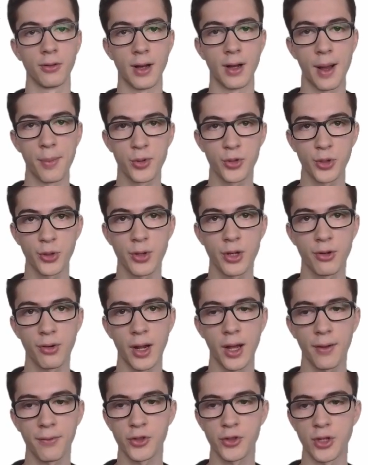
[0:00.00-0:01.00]
laboratory
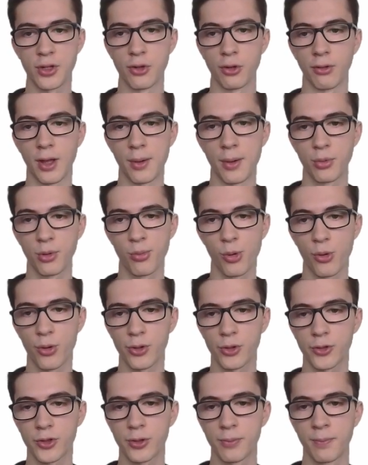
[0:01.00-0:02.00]
graphs and your lab
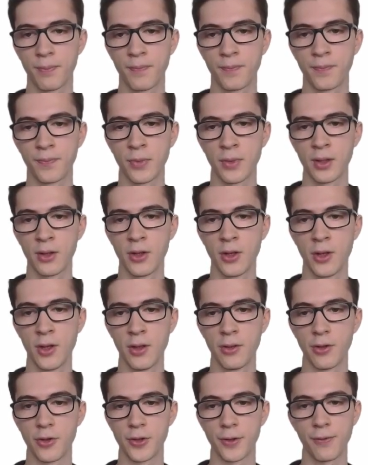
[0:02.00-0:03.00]
reports.
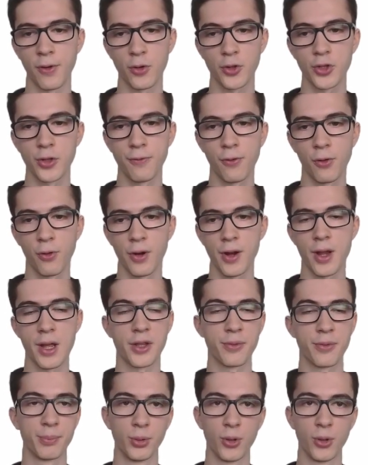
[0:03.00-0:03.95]
There's a function for it, it's